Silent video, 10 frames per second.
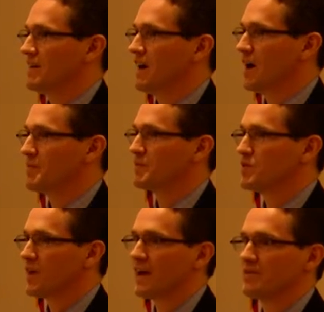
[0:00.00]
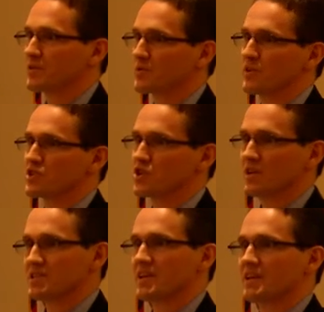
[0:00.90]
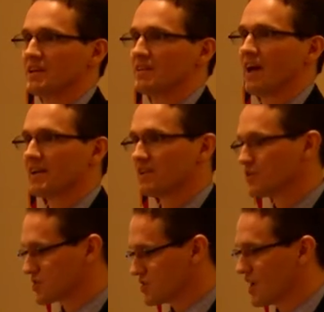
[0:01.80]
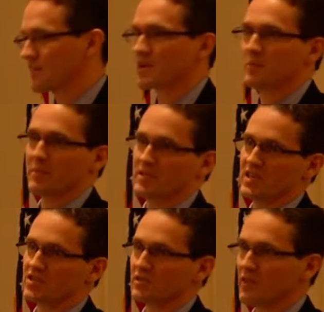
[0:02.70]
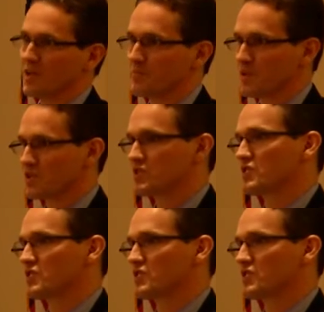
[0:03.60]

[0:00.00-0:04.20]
If you haven't, you really should. It's getting a lot of usage out there by potential developers.